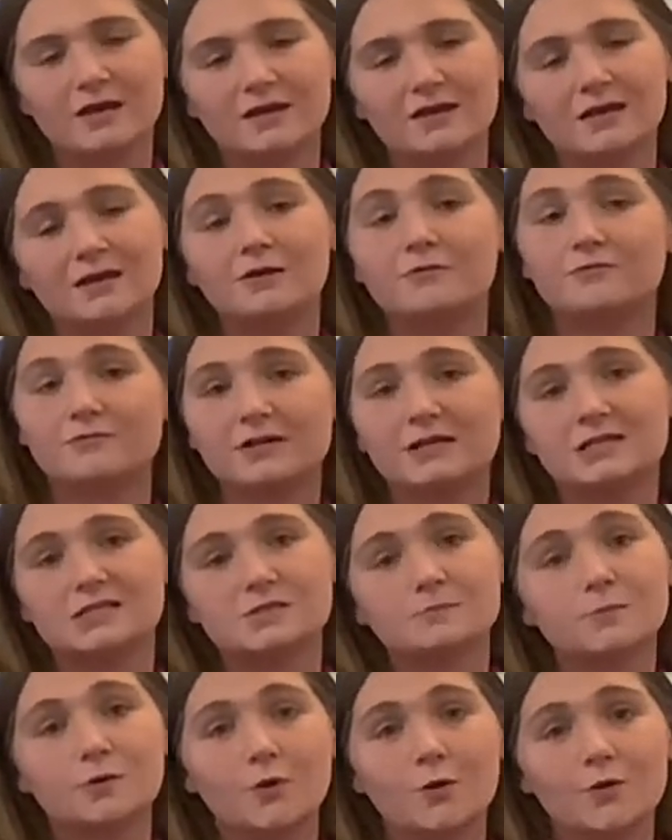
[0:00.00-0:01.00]
it really
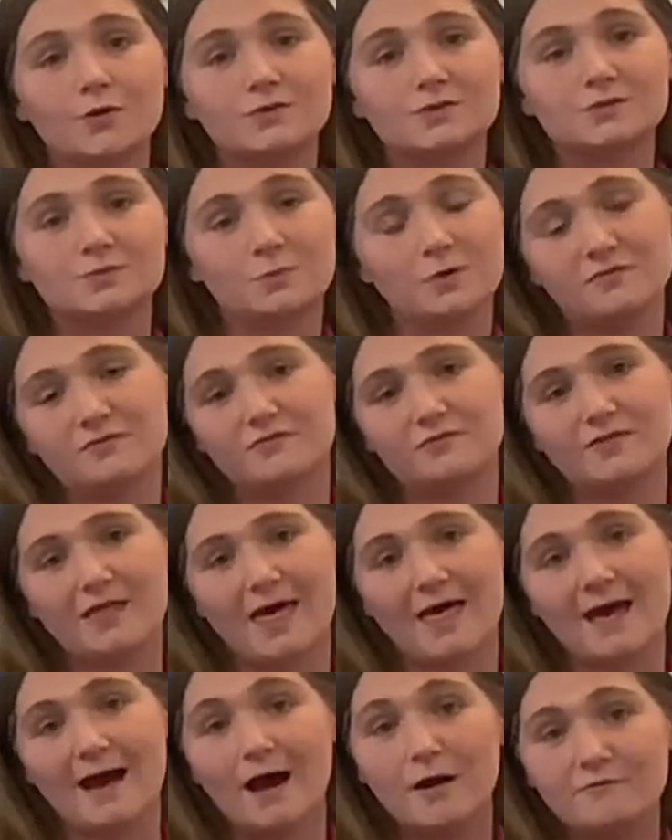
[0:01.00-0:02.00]
supports with their
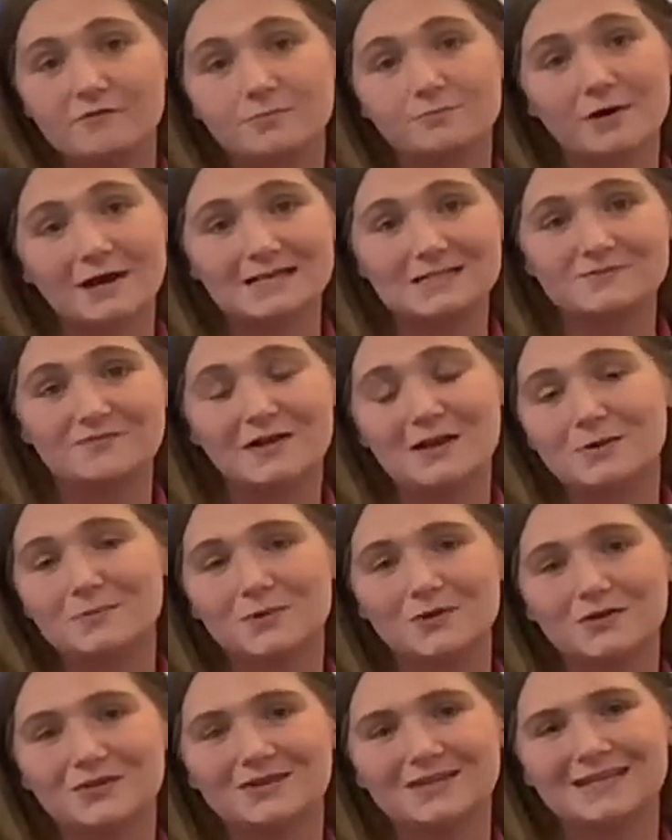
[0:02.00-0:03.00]
healthy brain
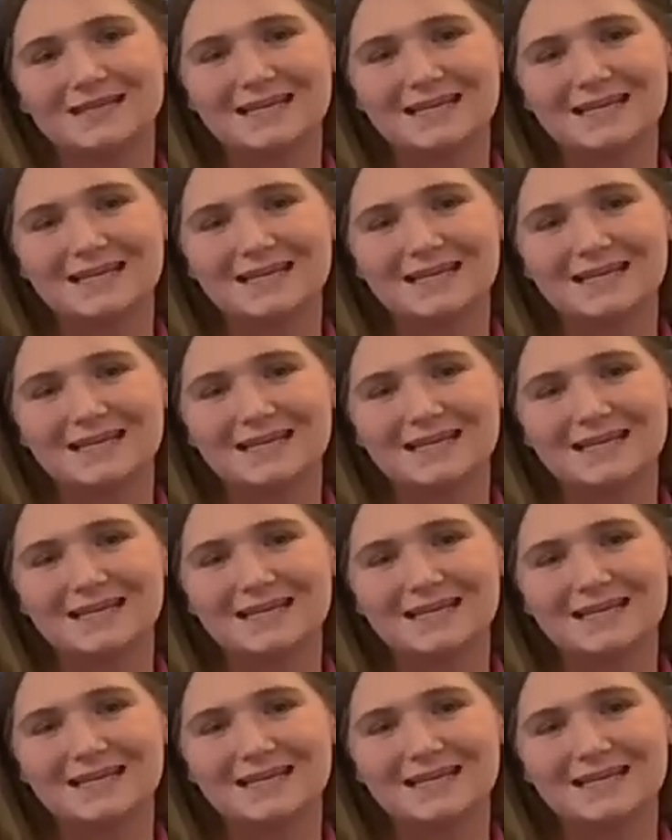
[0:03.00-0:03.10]
development,